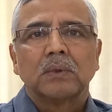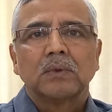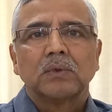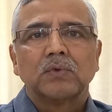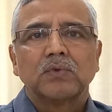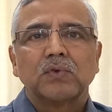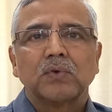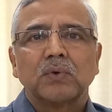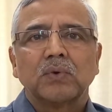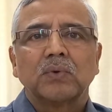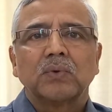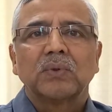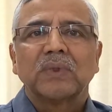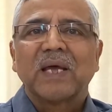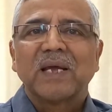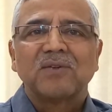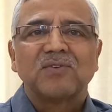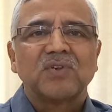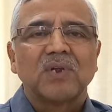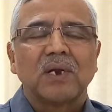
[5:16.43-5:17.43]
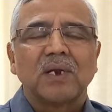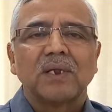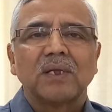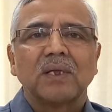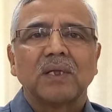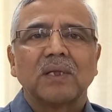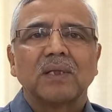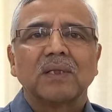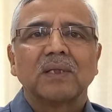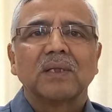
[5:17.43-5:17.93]
So
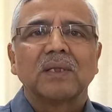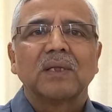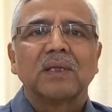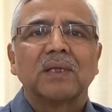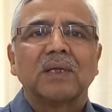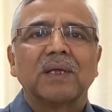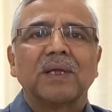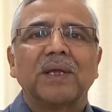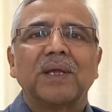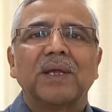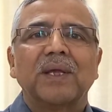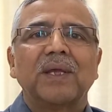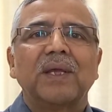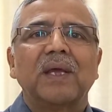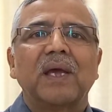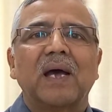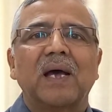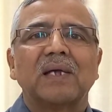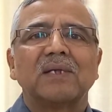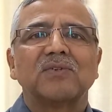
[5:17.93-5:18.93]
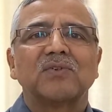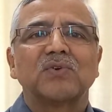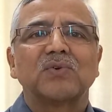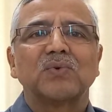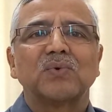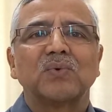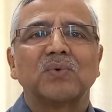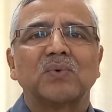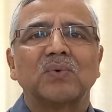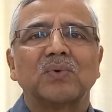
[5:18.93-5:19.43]
naturally, he has
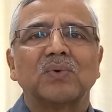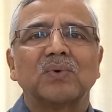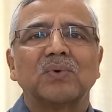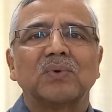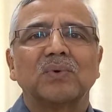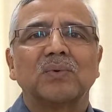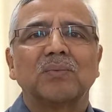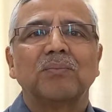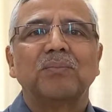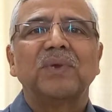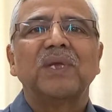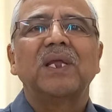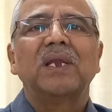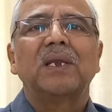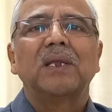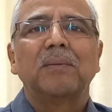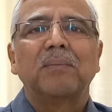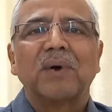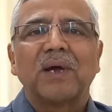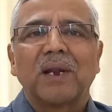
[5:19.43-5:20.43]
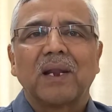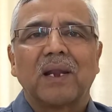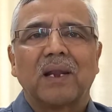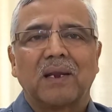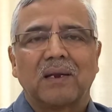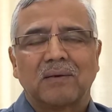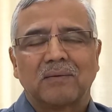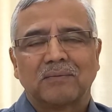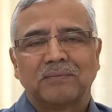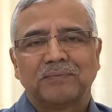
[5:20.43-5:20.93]
to be liberal.